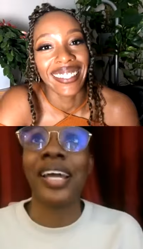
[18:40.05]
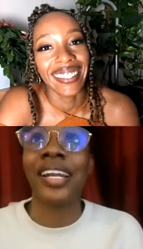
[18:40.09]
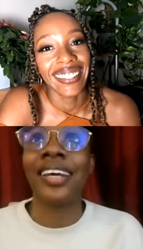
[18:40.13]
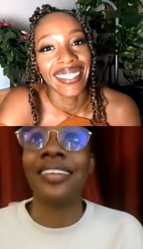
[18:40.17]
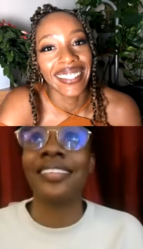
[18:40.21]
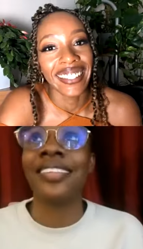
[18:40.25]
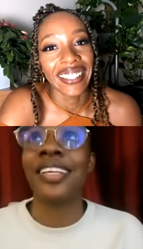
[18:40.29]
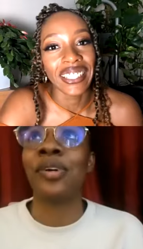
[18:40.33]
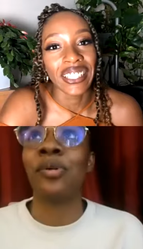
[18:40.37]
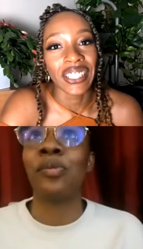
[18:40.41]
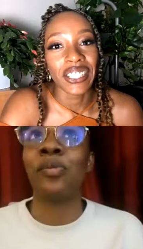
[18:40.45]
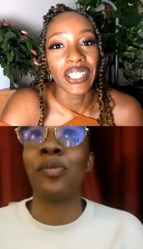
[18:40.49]
Speaker 1: And
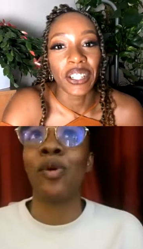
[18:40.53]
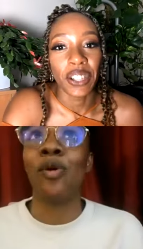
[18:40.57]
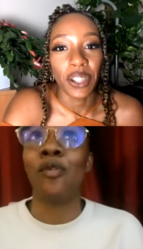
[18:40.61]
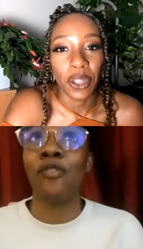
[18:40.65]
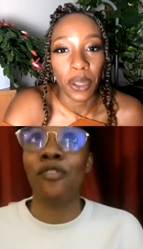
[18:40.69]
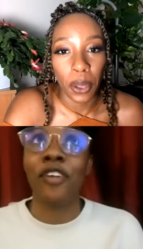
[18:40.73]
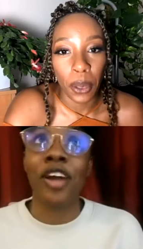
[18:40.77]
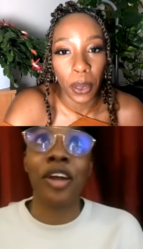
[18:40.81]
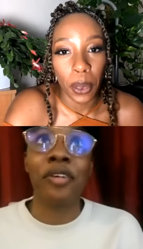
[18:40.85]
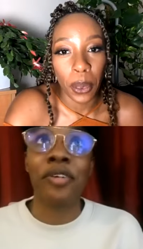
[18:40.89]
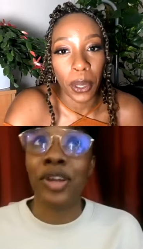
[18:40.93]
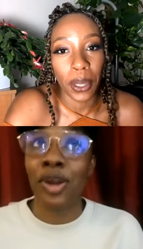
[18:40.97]
I think
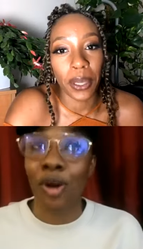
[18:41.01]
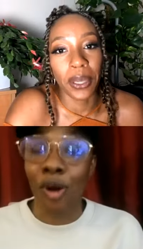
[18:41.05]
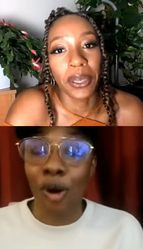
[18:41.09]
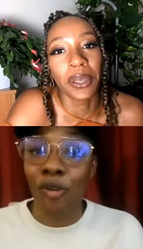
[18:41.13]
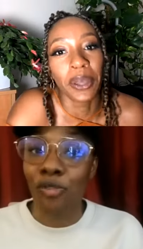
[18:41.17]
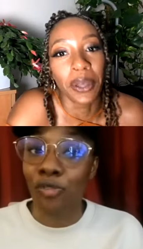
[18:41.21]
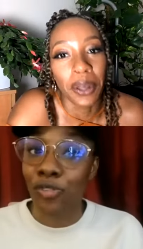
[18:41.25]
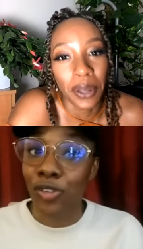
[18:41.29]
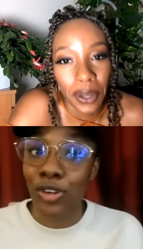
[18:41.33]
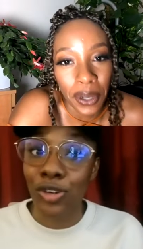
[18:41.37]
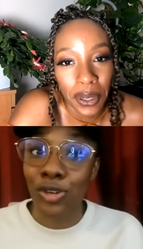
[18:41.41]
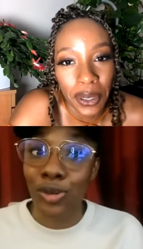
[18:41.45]
very
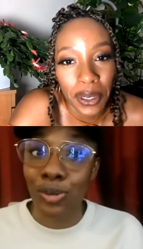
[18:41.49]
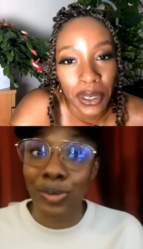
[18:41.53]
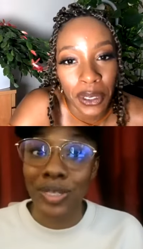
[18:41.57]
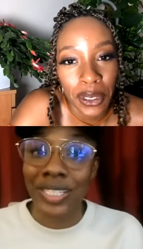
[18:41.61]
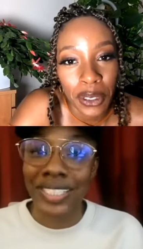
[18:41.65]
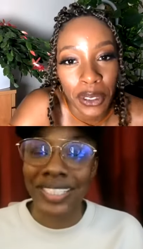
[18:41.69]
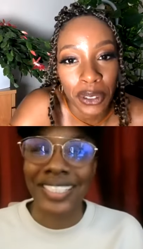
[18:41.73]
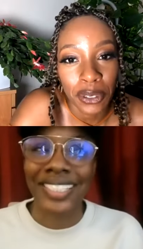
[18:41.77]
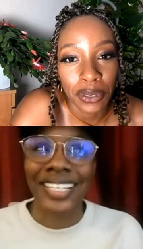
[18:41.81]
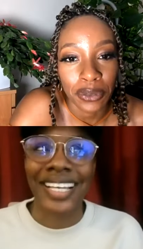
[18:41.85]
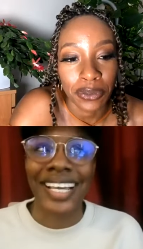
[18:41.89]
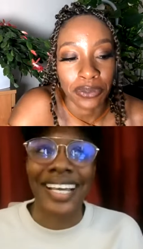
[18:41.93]
often
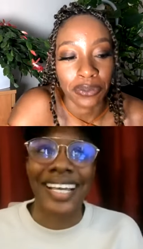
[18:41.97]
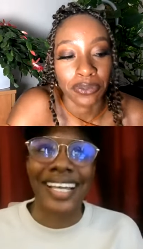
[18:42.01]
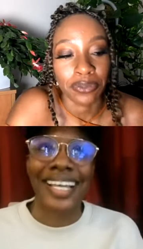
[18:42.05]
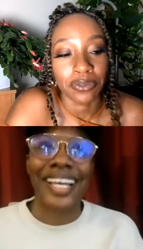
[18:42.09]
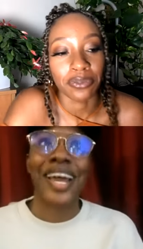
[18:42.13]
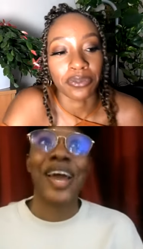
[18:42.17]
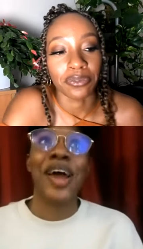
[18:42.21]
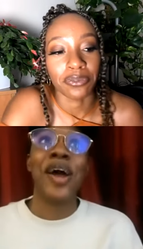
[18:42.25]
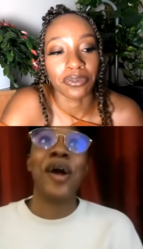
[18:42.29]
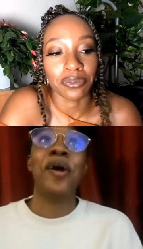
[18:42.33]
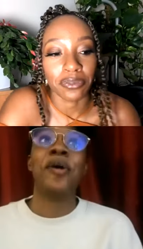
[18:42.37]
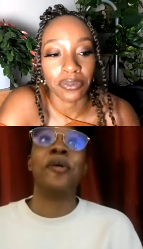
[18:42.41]

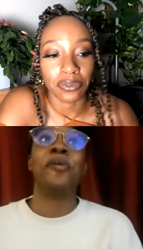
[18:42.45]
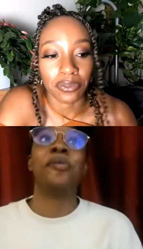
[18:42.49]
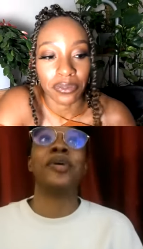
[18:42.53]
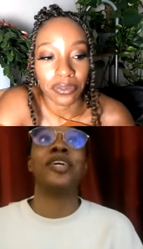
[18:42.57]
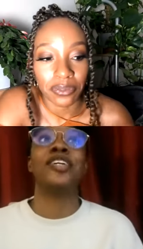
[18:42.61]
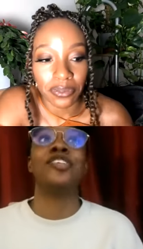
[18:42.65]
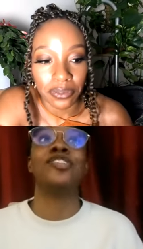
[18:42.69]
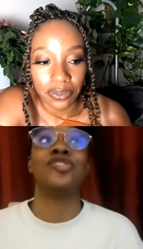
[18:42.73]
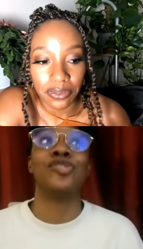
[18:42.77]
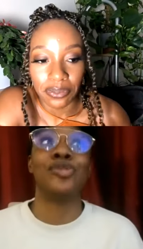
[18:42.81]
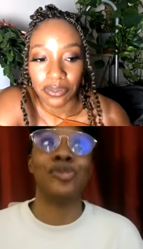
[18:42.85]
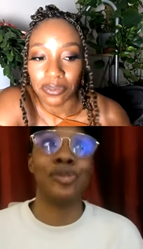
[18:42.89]

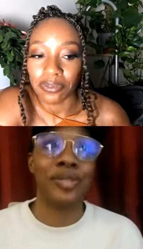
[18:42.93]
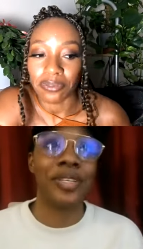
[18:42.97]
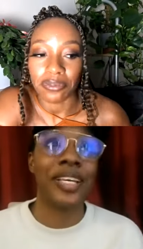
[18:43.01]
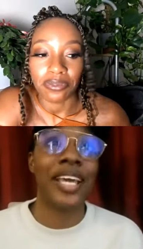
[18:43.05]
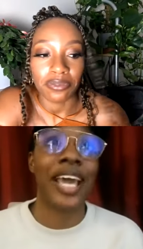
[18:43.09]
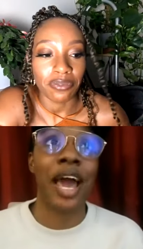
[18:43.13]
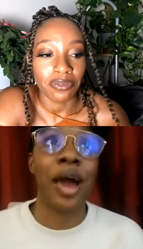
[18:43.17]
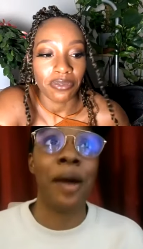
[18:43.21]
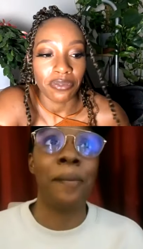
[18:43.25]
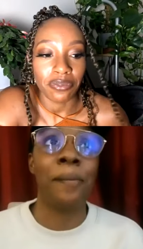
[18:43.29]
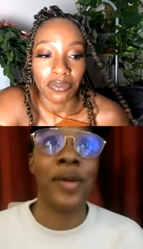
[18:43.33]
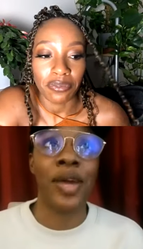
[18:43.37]
we do
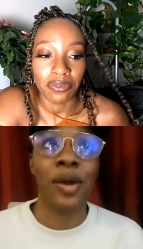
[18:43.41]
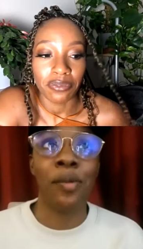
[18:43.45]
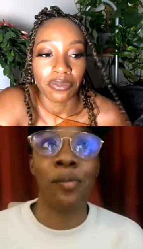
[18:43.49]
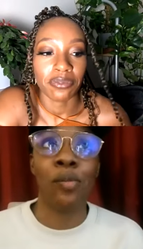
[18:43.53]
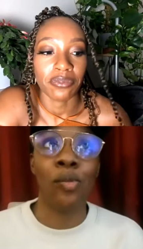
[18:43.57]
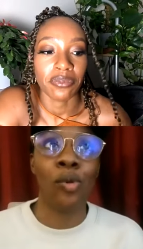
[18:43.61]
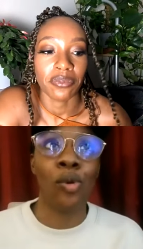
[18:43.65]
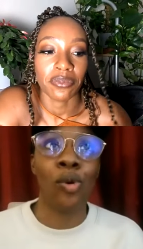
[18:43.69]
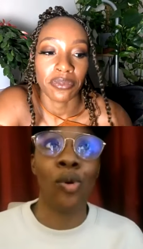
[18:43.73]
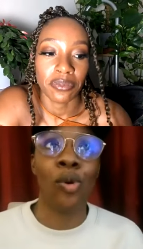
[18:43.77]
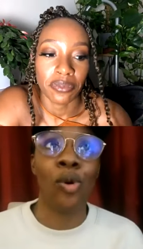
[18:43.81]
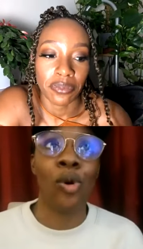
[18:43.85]
get a bit
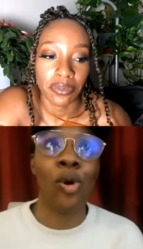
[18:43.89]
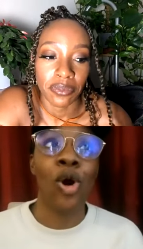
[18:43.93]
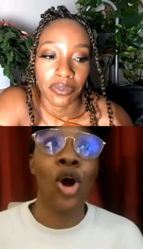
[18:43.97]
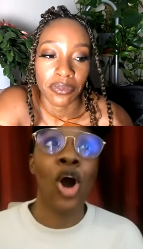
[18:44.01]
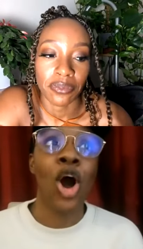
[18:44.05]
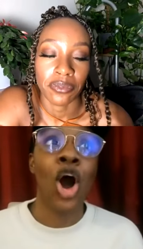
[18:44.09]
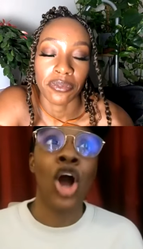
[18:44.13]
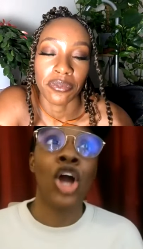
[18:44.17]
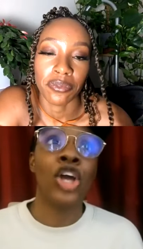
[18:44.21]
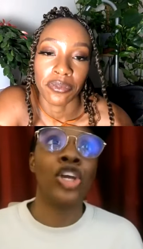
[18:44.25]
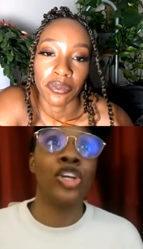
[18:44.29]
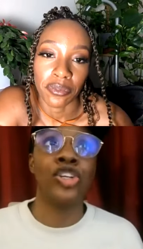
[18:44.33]
more,
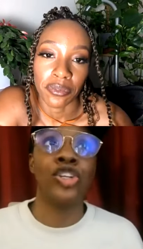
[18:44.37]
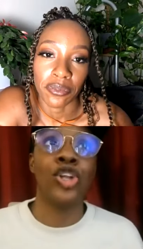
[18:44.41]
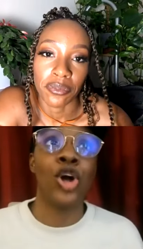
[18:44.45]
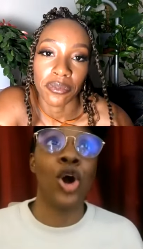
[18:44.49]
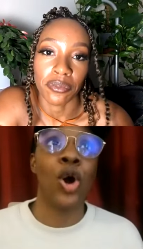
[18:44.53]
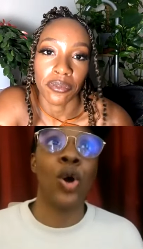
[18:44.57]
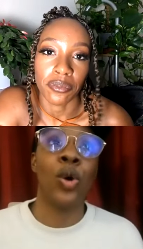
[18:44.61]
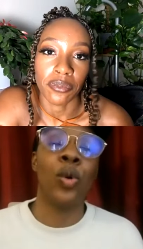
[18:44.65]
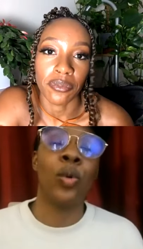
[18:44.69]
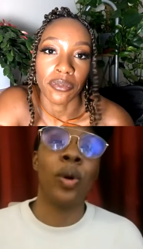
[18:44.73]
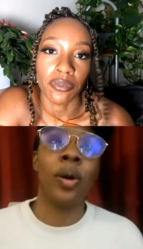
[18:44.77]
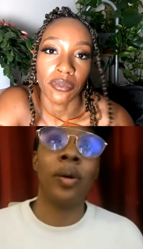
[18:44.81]
you
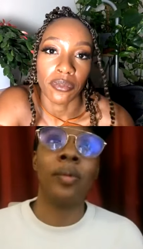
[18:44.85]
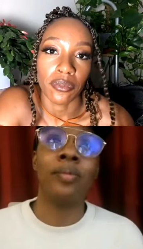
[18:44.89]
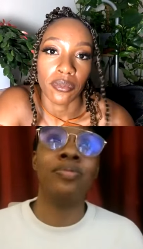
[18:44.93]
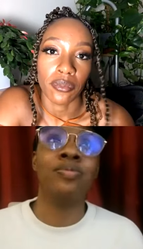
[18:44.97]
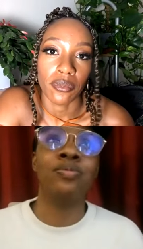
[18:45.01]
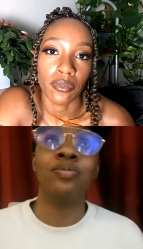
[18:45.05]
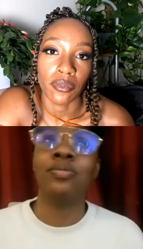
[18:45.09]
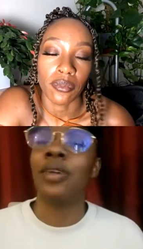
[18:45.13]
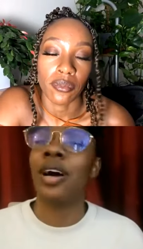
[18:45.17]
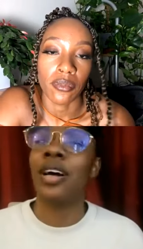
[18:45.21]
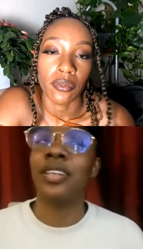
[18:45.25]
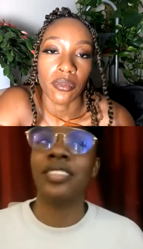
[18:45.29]
know,
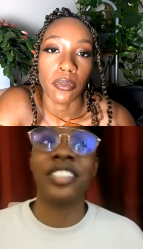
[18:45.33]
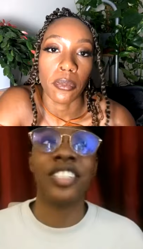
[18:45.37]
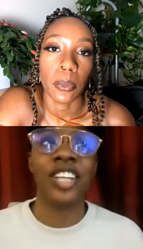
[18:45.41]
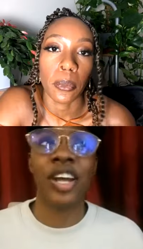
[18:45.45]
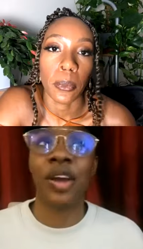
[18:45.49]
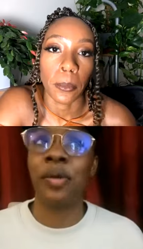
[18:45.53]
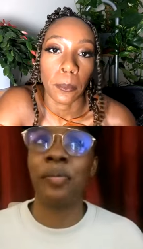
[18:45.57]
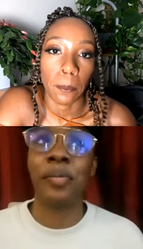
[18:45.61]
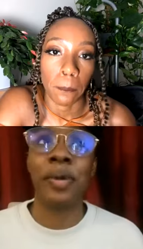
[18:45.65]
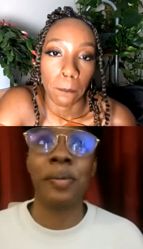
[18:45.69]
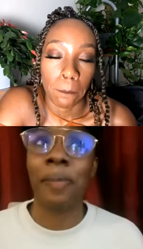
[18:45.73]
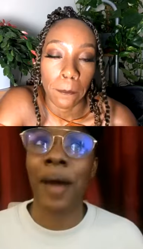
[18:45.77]

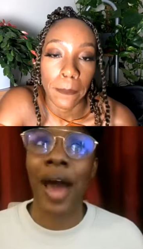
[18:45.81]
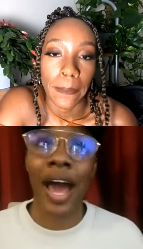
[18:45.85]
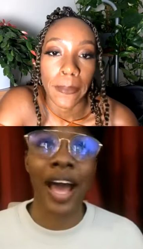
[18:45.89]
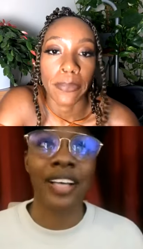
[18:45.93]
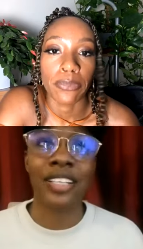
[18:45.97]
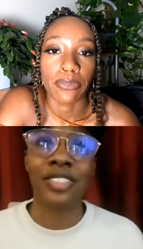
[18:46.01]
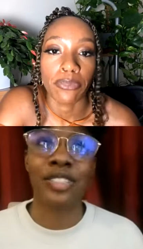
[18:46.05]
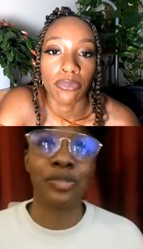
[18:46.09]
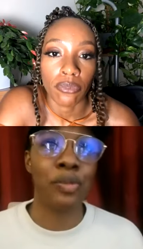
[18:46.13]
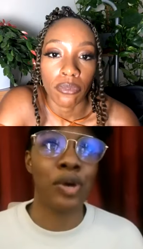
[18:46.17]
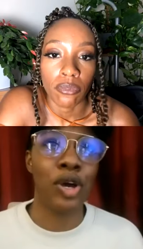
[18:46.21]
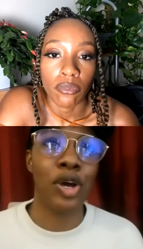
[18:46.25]
Jeremy
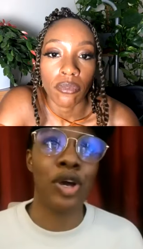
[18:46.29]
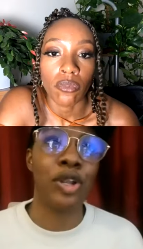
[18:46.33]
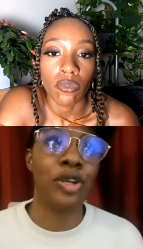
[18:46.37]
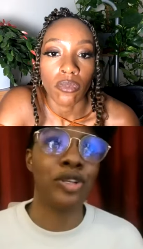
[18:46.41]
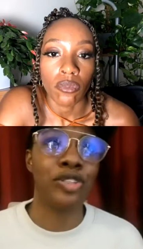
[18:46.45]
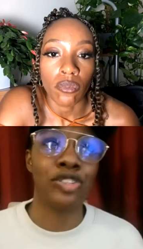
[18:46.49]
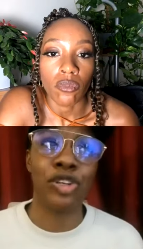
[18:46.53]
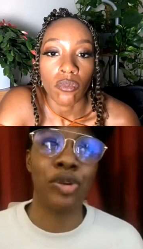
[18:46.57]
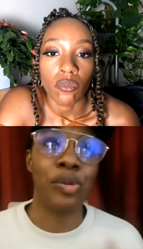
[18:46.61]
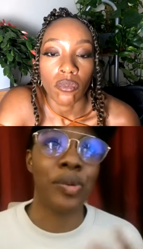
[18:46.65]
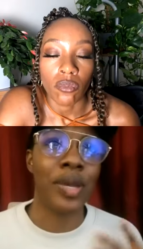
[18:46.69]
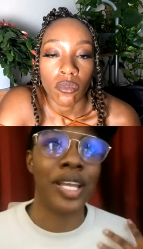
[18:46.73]

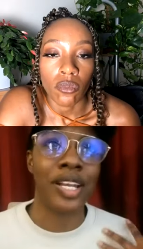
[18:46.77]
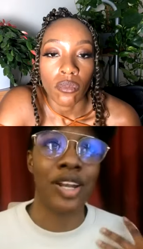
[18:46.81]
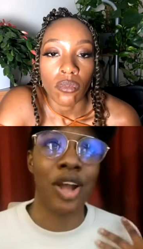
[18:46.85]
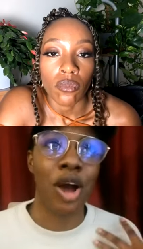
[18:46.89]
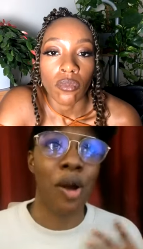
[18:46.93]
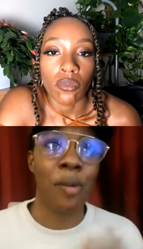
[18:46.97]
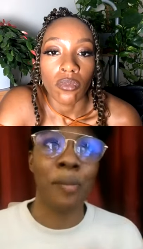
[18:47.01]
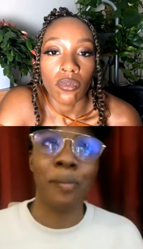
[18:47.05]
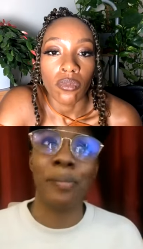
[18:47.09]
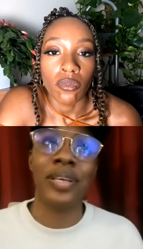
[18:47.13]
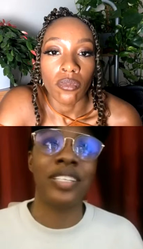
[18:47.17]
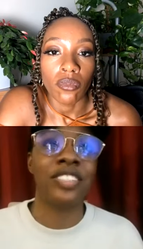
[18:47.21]
Paxman doing
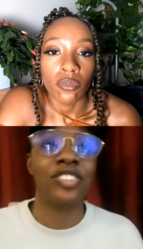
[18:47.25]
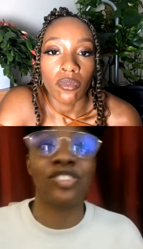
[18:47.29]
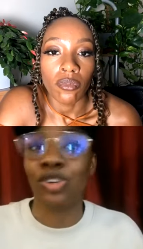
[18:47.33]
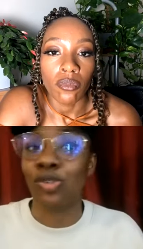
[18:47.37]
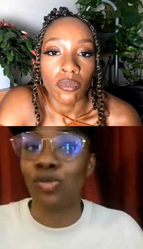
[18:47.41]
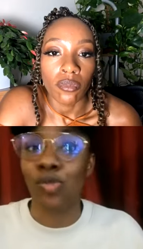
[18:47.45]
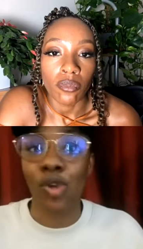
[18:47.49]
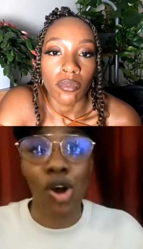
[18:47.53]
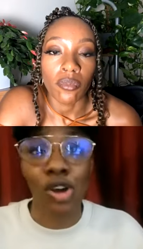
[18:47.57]
Mr.